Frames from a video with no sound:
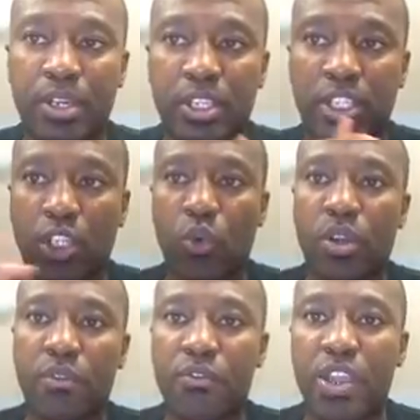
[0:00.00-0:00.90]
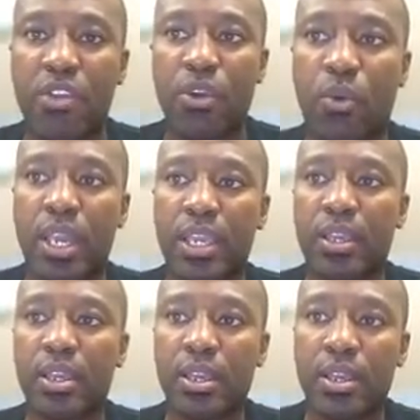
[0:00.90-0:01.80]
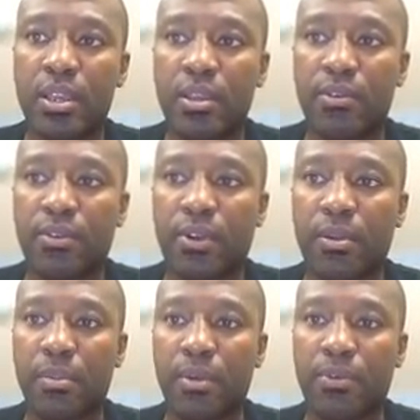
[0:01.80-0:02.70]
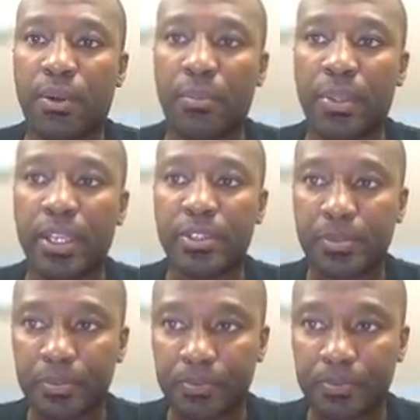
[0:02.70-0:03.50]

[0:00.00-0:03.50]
because I don't want to veer away from this.